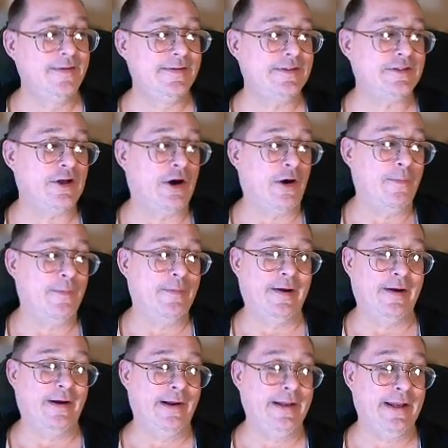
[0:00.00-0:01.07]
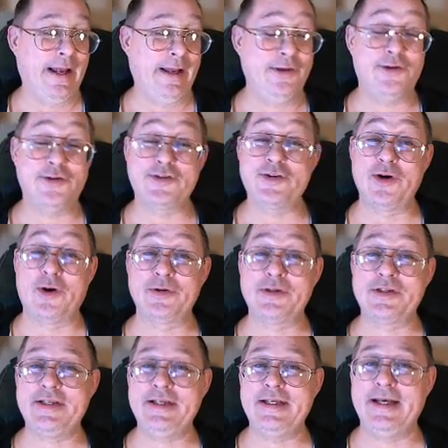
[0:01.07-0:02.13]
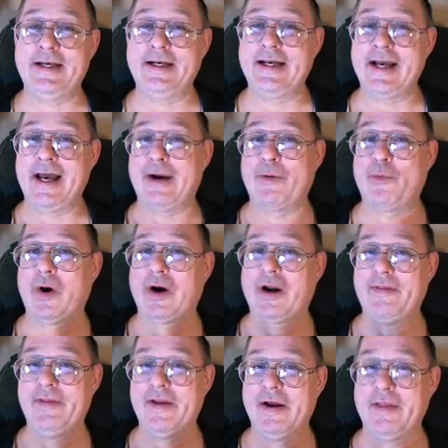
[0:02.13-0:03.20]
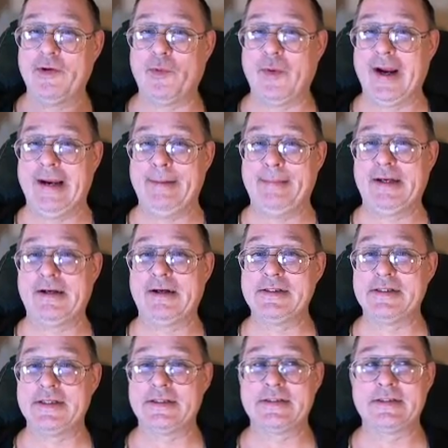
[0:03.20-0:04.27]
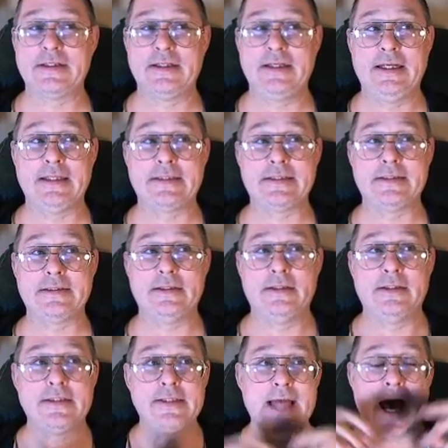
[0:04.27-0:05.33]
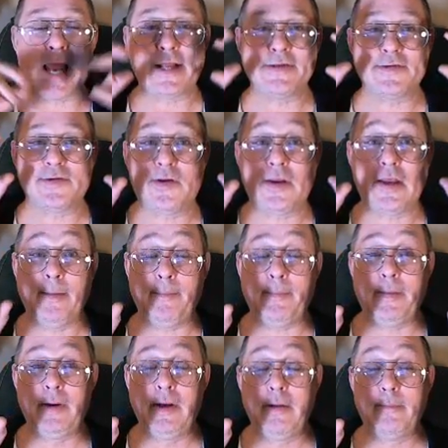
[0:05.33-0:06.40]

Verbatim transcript: So uh, yeah, you just don't see it kind of working the other way because it's it's it's not as hip